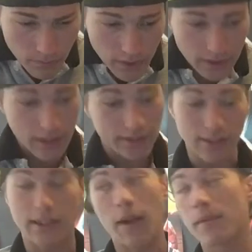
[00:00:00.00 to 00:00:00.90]
And then he
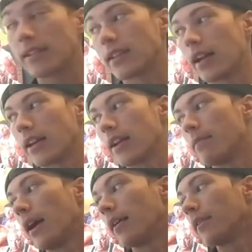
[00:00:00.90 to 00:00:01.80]
says, that being said, I
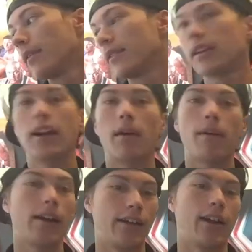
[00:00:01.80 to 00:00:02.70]
did not
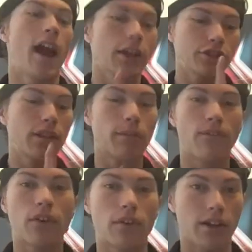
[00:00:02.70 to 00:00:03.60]
mind, and actually
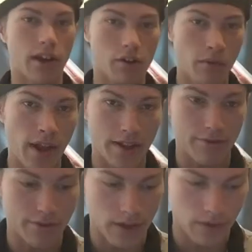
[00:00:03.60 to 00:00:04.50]
preferred. Yeah, go hang
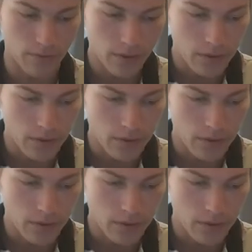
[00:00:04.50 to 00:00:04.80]
yourself.